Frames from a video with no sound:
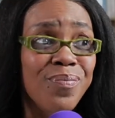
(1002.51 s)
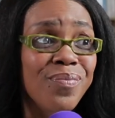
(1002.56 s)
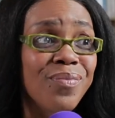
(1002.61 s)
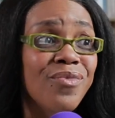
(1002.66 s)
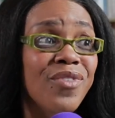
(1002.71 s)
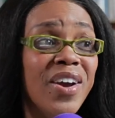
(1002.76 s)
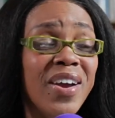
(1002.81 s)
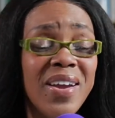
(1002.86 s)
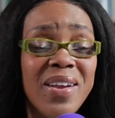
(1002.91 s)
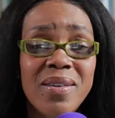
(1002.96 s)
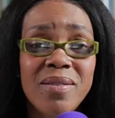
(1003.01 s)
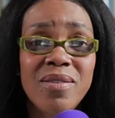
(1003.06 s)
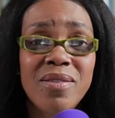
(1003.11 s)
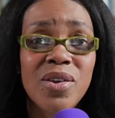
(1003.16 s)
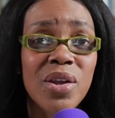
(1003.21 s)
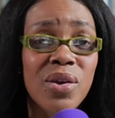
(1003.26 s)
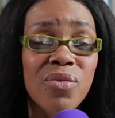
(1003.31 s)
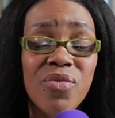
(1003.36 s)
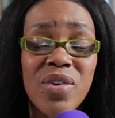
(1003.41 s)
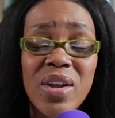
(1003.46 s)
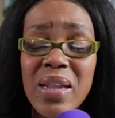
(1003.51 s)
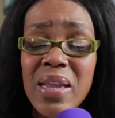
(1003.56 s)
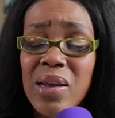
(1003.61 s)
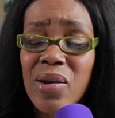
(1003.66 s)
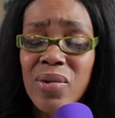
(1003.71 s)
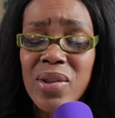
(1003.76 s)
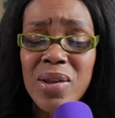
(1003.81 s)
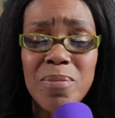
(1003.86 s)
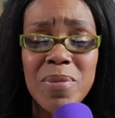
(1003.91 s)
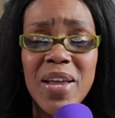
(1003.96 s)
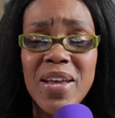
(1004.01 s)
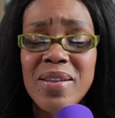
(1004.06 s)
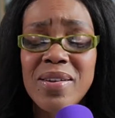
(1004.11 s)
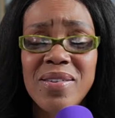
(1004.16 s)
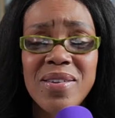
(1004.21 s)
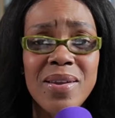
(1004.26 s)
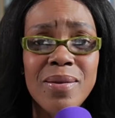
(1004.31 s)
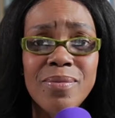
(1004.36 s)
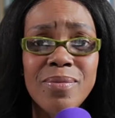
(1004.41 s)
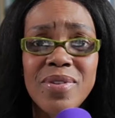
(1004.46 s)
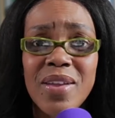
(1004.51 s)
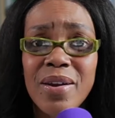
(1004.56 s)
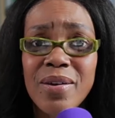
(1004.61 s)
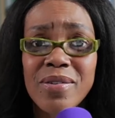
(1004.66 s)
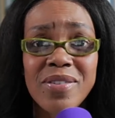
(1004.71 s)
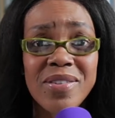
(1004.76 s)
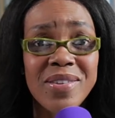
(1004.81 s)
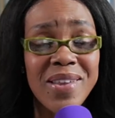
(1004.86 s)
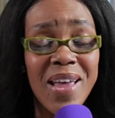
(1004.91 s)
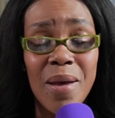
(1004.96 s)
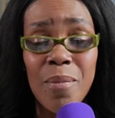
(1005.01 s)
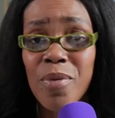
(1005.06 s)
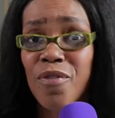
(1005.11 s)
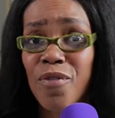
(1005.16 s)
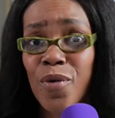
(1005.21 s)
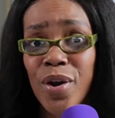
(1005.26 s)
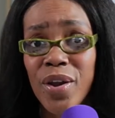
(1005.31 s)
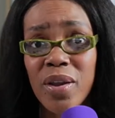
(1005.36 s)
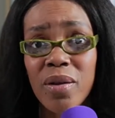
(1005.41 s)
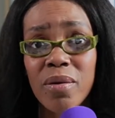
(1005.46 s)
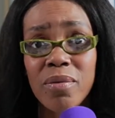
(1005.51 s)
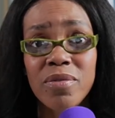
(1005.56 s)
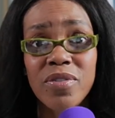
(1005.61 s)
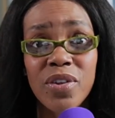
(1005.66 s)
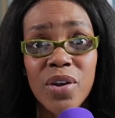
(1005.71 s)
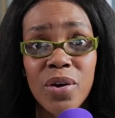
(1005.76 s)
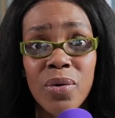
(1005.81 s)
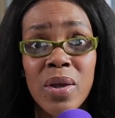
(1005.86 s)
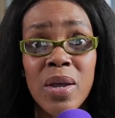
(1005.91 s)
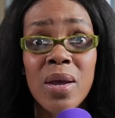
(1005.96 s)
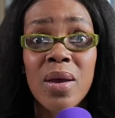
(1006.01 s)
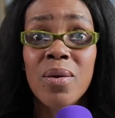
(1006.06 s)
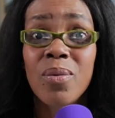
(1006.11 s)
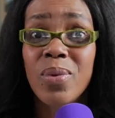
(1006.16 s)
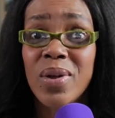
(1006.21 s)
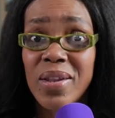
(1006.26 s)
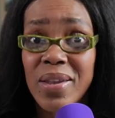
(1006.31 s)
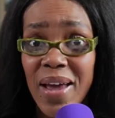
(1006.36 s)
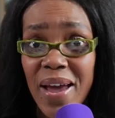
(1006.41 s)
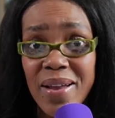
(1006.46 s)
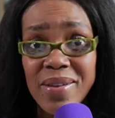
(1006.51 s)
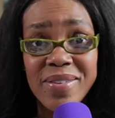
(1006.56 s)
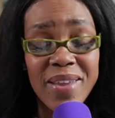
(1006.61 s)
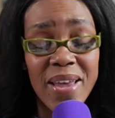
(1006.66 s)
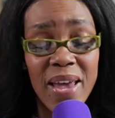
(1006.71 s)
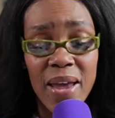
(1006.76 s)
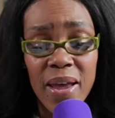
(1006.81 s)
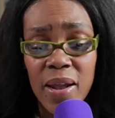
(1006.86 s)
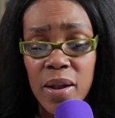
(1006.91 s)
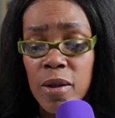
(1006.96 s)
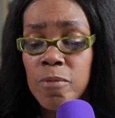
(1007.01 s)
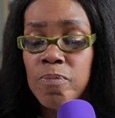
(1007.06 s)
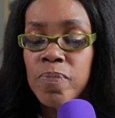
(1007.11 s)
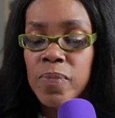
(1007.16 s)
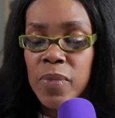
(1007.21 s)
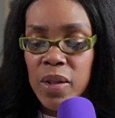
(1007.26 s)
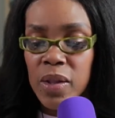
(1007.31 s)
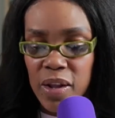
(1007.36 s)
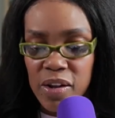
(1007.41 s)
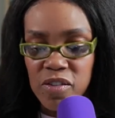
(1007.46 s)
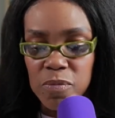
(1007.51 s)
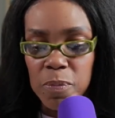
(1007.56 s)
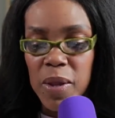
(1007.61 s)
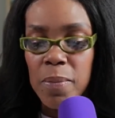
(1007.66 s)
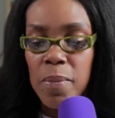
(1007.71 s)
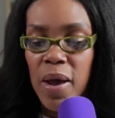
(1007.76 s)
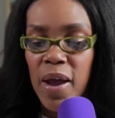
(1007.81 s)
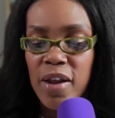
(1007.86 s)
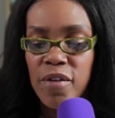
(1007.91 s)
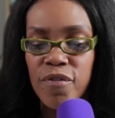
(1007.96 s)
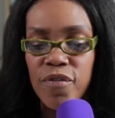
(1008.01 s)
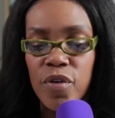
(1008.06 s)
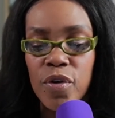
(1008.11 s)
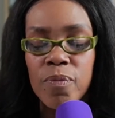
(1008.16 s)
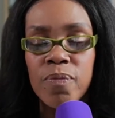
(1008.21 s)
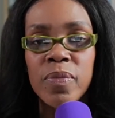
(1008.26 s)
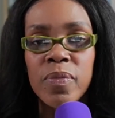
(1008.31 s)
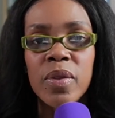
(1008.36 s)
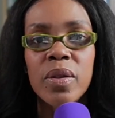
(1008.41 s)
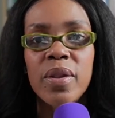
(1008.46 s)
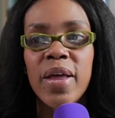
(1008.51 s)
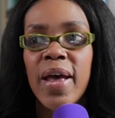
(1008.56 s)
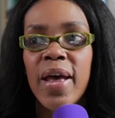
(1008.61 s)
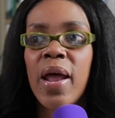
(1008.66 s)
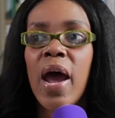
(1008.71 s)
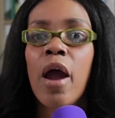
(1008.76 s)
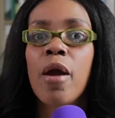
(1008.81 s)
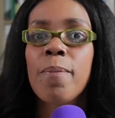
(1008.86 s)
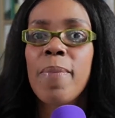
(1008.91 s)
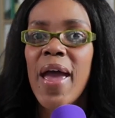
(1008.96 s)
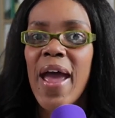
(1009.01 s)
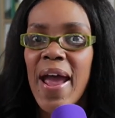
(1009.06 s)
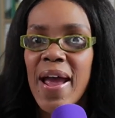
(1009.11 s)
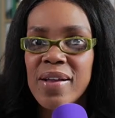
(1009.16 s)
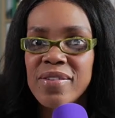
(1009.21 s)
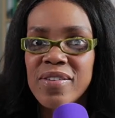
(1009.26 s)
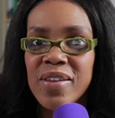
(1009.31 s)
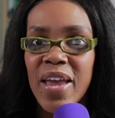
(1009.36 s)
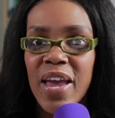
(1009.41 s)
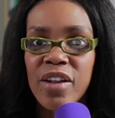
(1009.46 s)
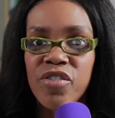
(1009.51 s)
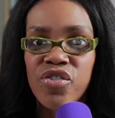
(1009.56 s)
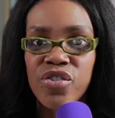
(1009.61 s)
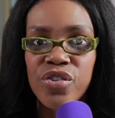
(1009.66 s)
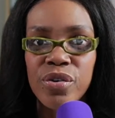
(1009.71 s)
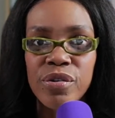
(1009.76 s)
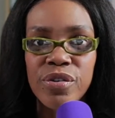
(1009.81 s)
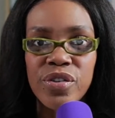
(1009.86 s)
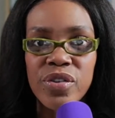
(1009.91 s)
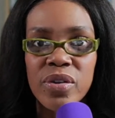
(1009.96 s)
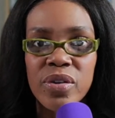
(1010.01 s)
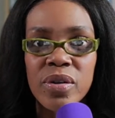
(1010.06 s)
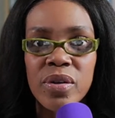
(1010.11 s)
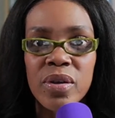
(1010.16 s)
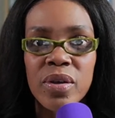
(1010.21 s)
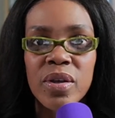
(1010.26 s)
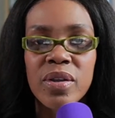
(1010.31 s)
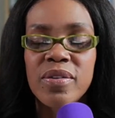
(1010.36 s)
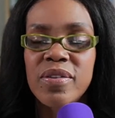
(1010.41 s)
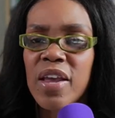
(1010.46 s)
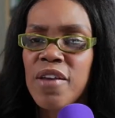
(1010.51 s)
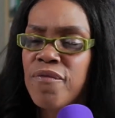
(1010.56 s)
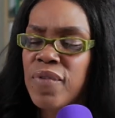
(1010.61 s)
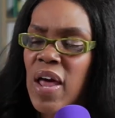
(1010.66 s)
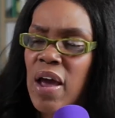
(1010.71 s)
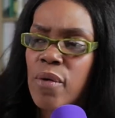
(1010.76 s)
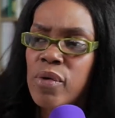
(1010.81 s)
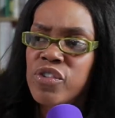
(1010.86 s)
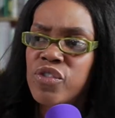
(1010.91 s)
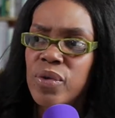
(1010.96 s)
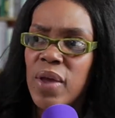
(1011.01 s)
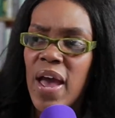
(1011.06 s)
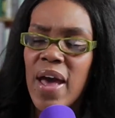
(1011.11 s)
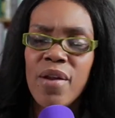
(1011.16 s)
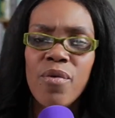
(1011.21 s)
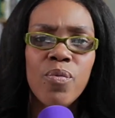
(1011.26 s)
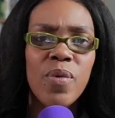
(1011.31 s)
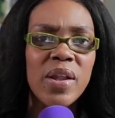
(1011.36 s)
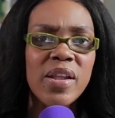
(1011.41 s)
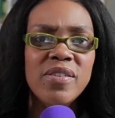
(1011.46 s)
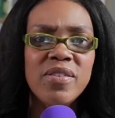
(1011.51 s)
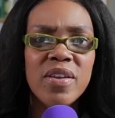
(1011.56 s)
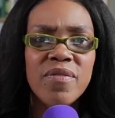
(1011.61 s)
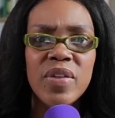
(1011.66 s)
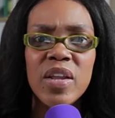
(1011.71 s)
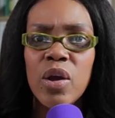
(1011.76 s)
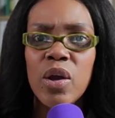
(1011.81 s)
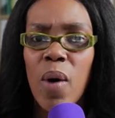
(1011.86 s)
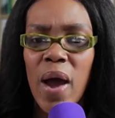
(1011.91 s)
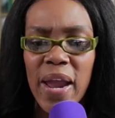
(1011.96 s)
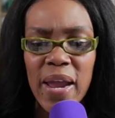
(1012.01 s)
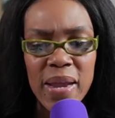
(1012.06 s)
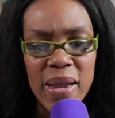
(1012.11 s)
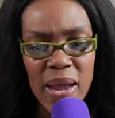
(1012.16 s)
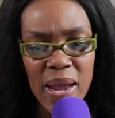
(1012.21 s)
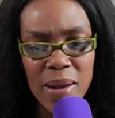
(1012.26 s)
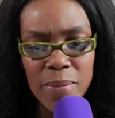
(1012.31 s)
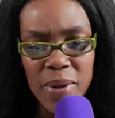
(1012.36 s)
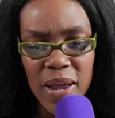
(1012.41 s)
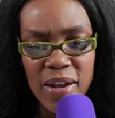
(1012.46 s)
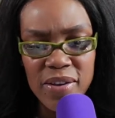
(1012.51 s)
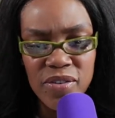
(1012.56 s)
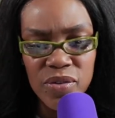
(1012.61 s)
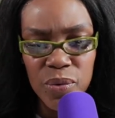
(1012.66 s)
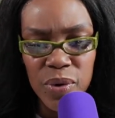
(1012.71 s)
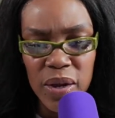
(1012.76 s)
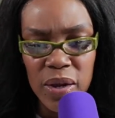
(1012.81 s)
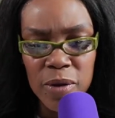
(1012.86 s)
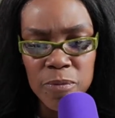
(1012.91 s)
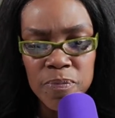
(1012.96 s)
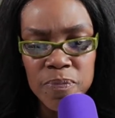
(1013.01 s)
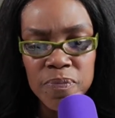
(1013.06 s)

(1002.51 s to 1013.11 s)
Right? You can really only play the teams that are set before you. So with that said, let's be mindful that our pass catchers, Zay Flowers had a relatively quiet game last week.